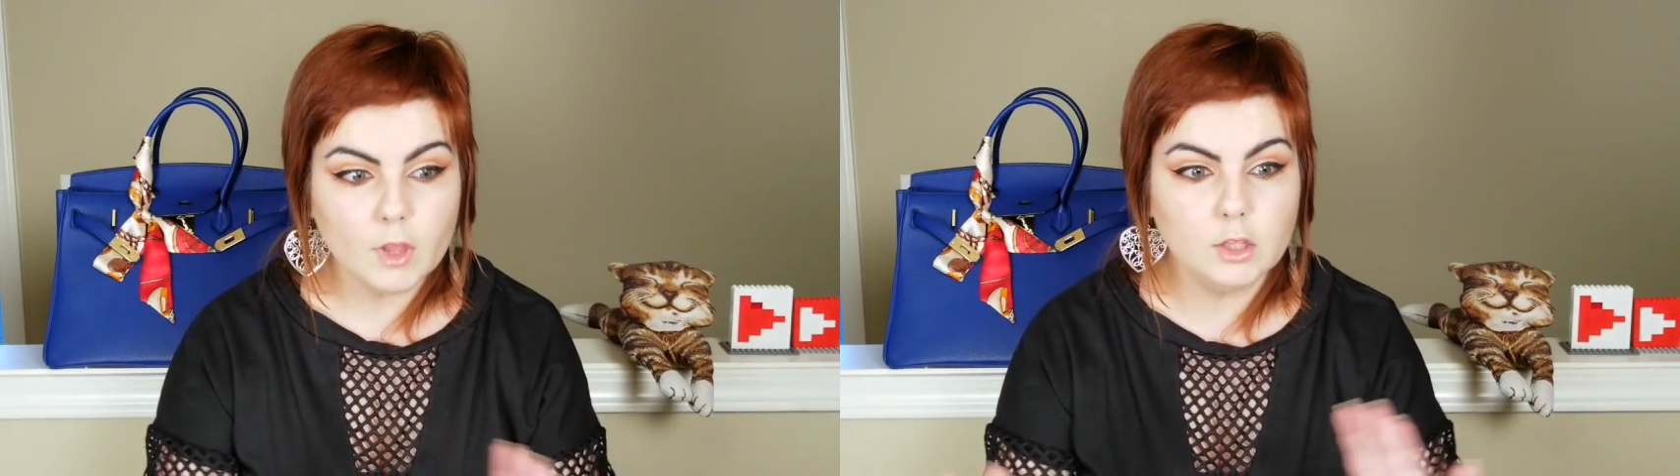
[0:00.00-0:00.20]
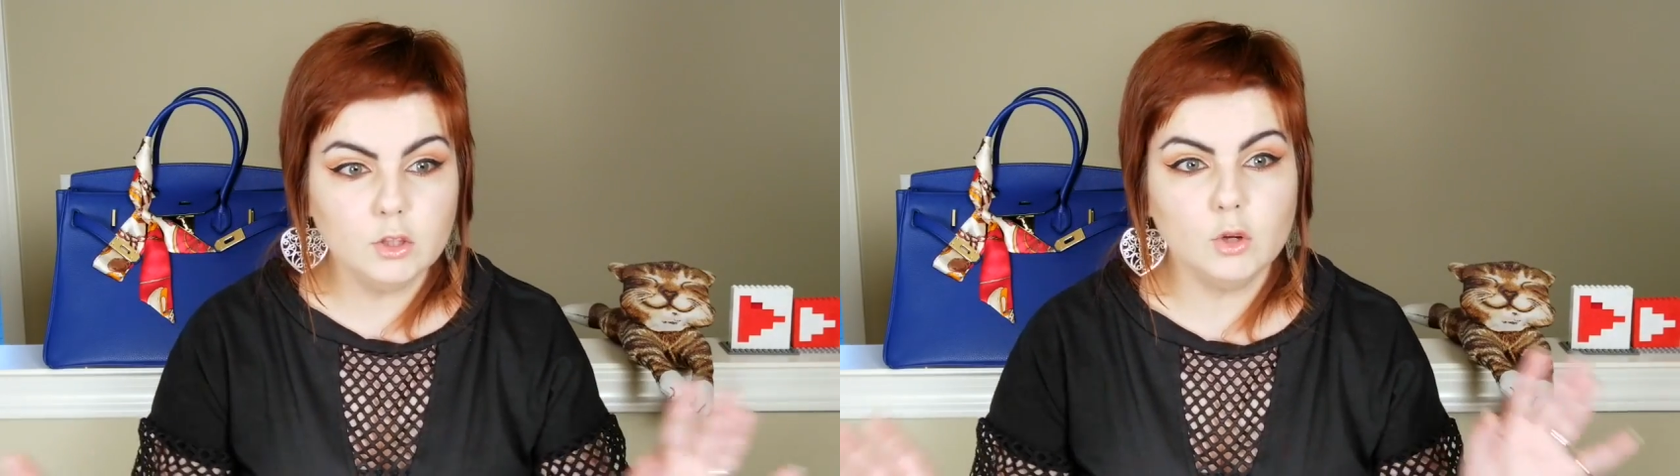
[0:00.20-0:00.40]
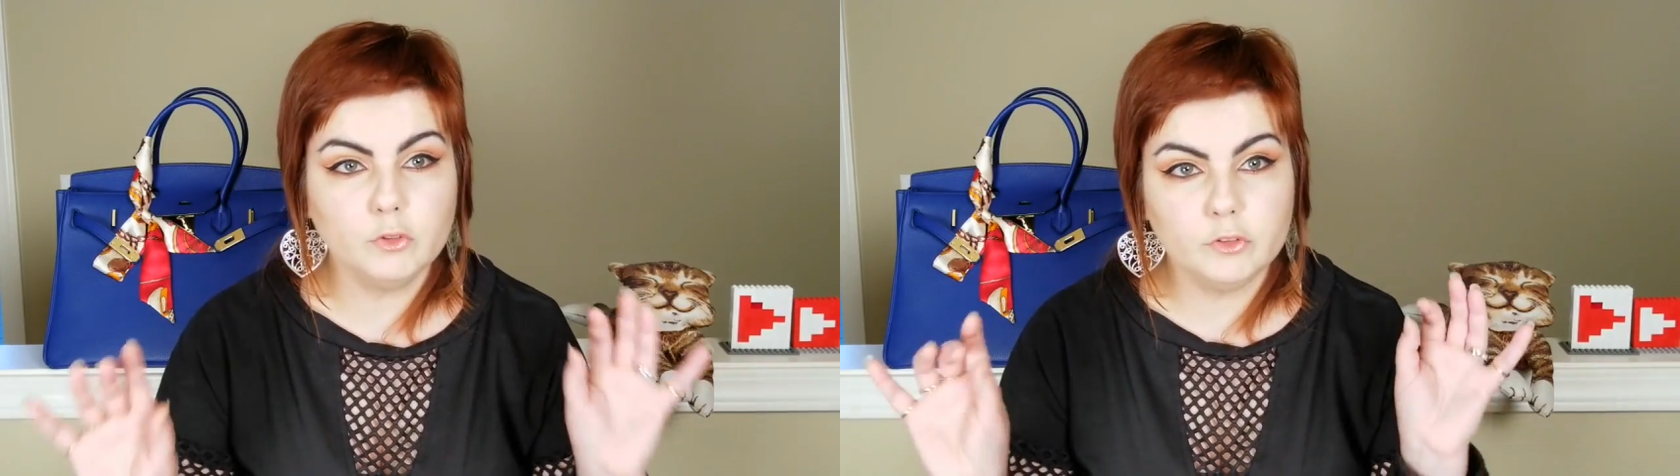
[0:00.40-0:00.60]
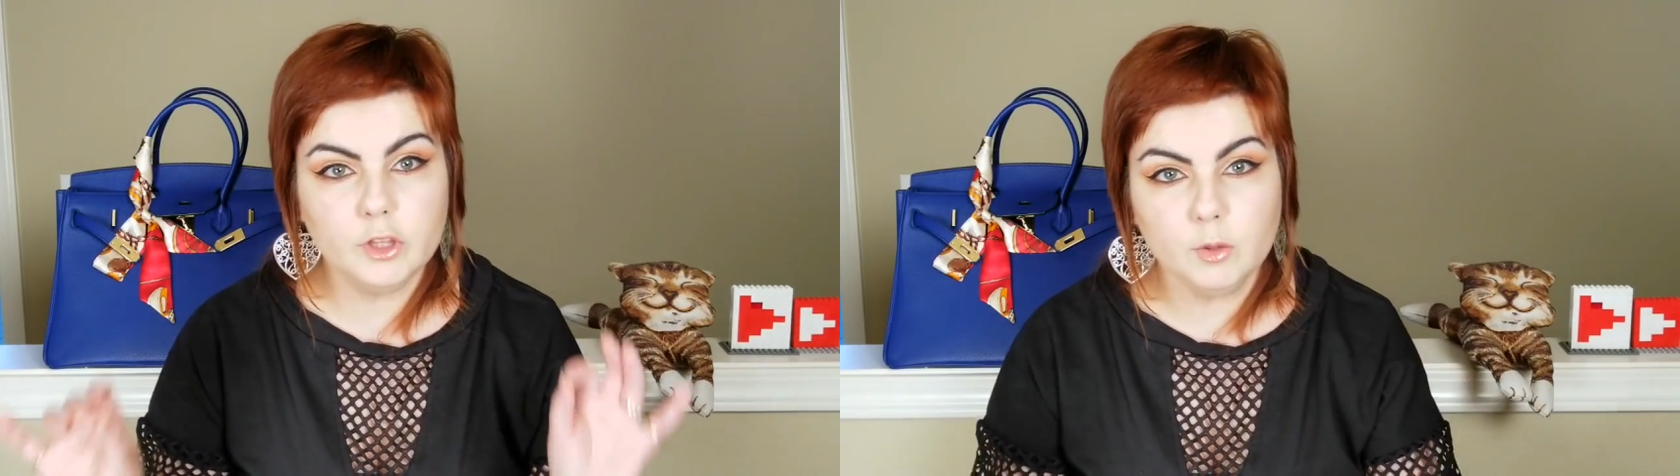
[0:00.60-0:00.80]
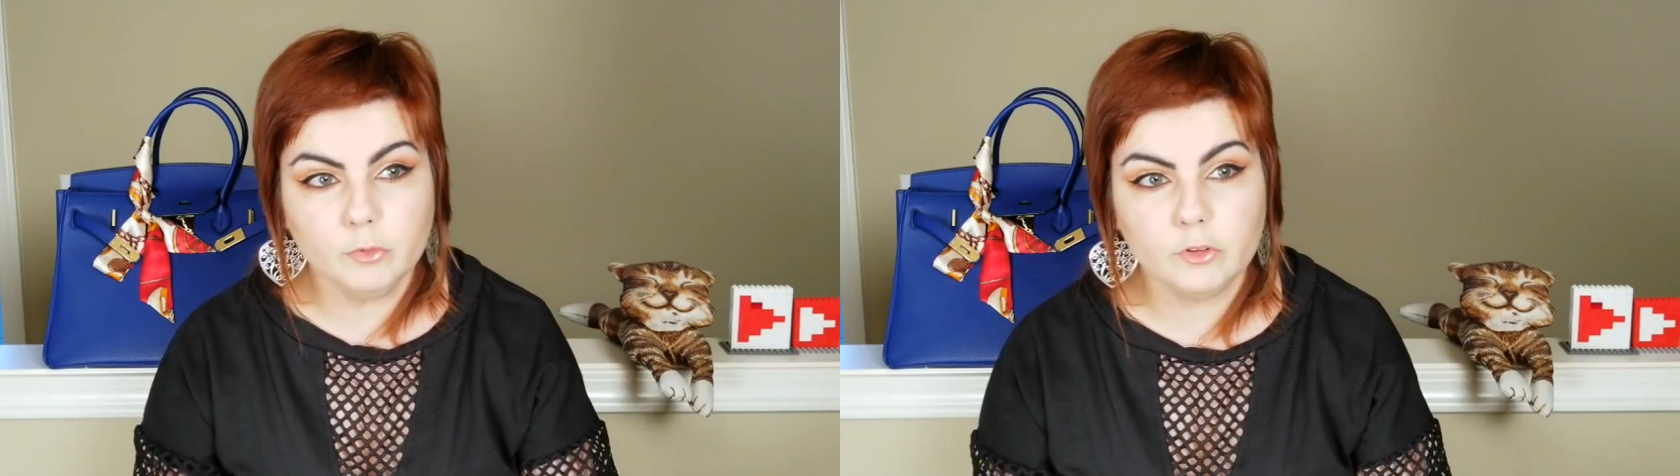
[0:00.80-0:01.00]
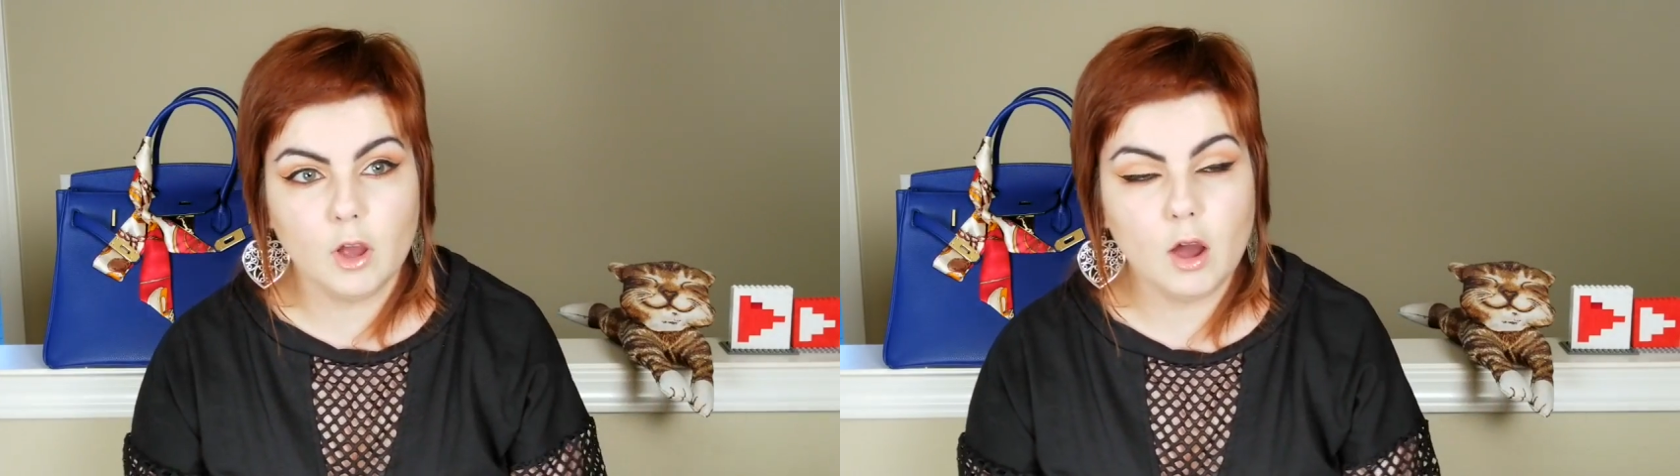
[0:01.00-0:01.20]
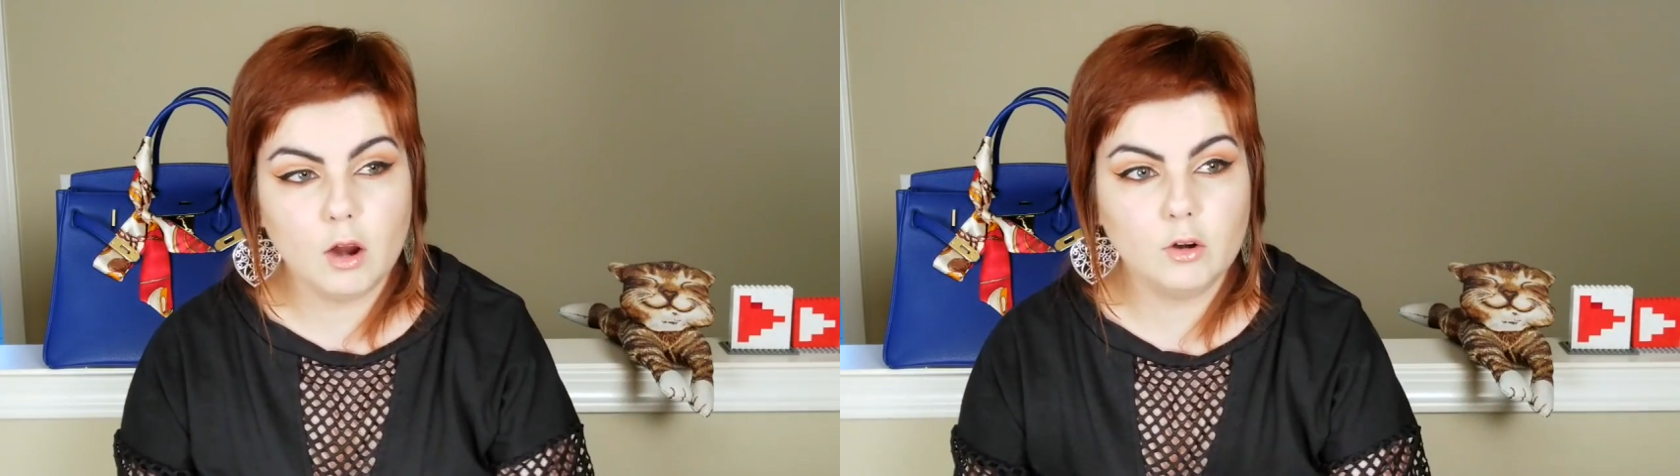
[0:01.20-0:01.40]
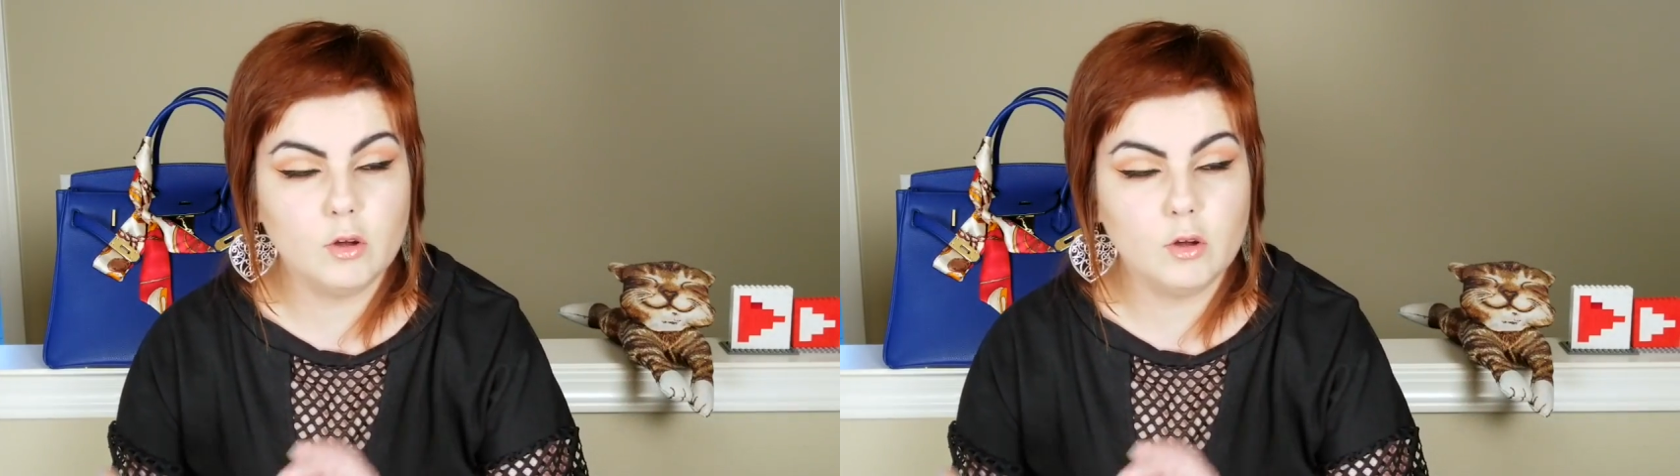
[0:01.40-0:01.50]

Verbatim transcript: you know seams are